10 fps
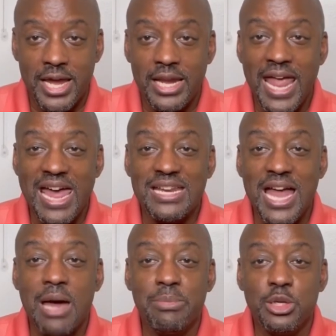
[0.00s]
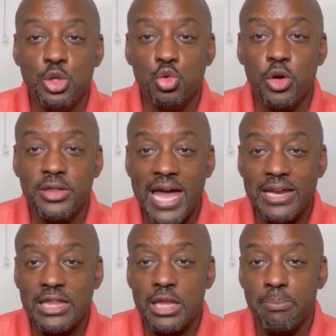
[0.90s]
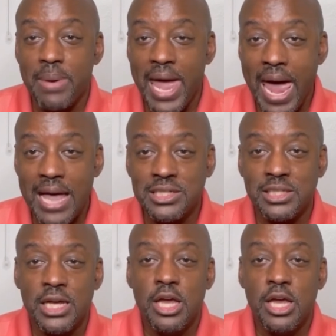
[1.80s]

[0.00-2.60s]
and had not been doing that in the past,